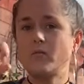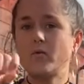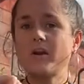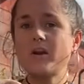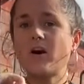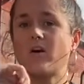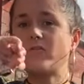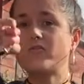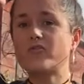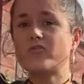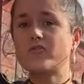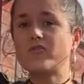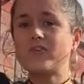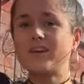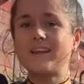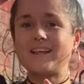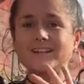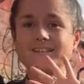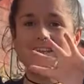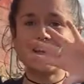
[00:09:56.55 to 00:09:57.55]
We're not
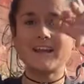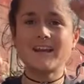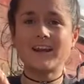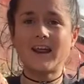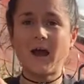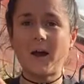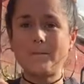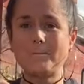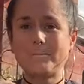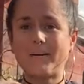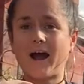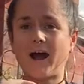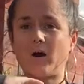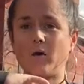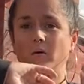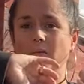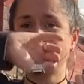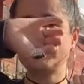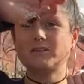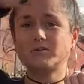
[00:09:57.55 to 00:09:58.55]
flitting
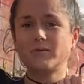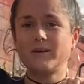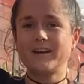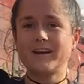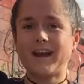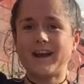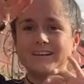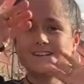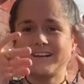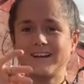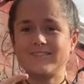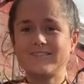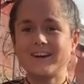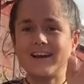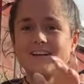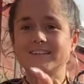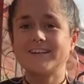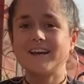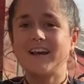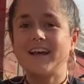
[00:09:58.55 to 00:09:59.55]
about between idea and
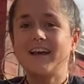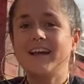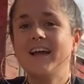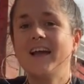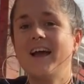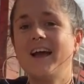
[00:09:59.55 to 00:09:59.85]
idea.